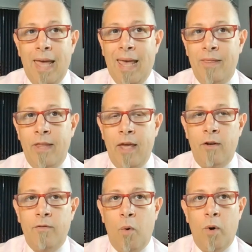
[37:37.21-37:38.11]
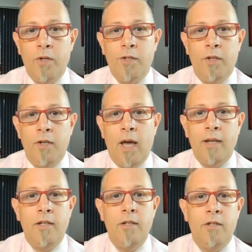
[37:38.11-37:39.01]
And then, of course, the
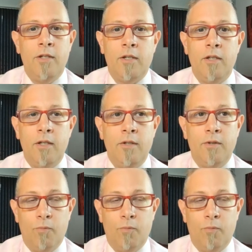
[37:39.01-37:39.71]
1960s,